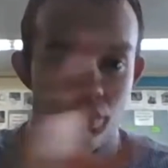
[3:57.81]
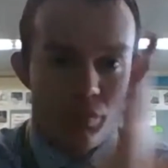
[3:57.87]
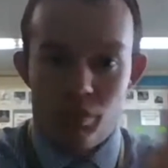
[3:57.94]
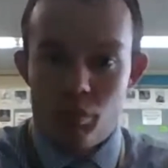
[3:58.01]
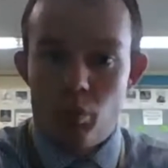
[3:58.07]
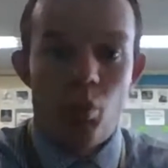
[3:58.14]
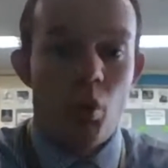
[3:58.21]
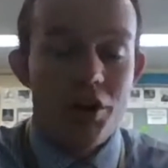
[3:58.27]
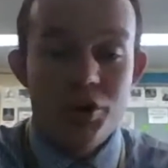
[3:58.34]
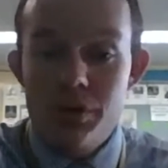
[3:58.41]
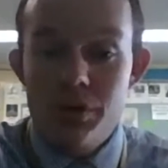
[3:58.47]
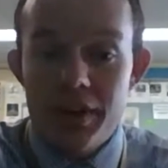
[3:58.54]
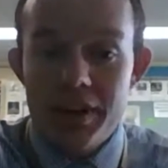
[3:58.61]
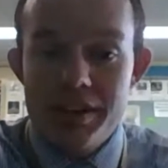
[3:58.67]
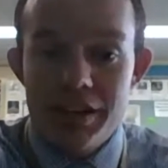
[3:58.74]
what you
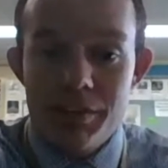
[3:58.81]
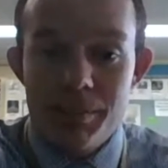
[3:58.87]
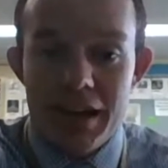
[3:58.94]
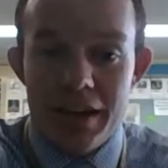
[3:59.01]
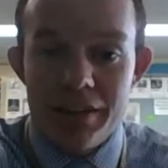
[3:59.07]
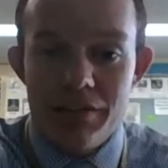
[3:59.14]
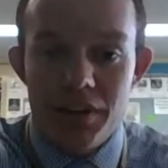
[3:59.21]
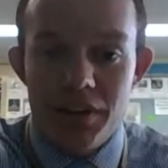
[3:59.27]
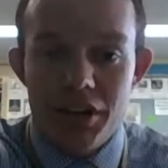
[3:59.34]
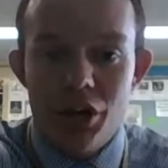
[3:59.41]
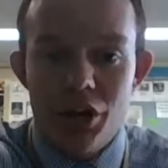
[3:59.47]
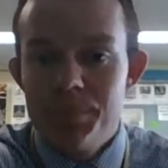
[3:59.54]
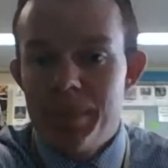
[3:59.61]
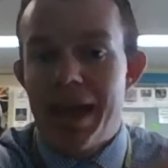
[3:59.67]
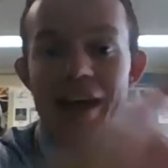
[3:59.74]
think is going to be on the
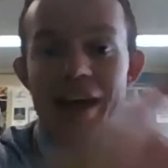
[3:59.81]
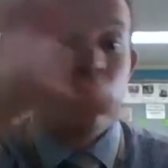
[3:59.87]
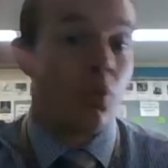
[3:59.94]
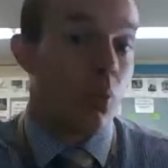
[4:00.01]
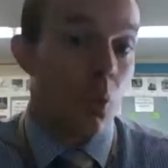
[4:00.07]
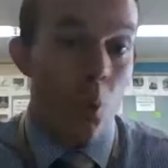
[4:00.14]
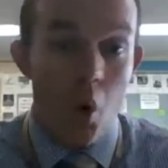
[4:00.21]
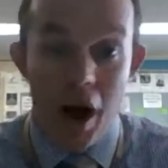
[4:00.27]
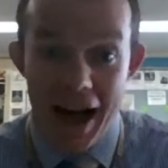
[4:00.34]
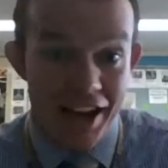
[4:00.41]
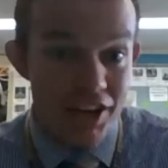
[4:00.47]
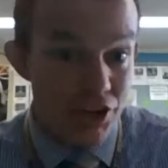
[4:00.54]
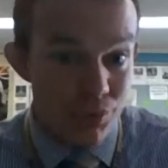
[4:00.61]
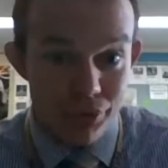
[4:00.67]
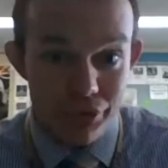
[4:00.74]
video and why
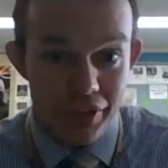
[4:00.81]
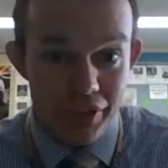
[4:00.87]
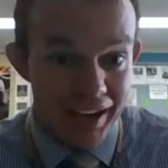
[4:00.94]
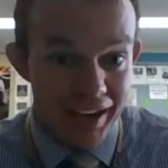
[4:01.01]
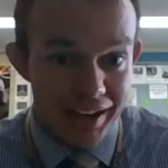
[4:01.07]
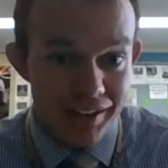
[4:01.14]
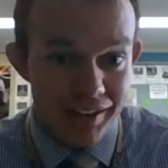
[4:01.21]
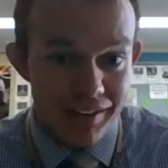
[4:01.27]
you think